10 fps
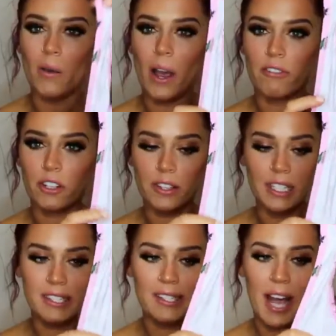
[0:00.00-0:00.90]
However,
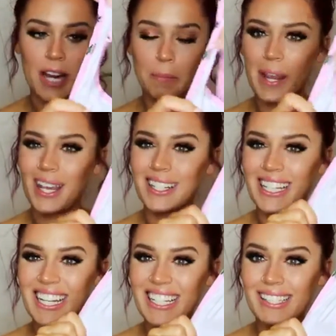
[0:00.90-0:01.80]
the side
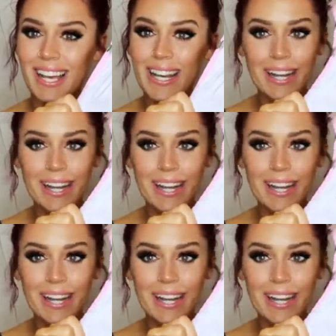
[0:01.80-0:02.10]
paneling is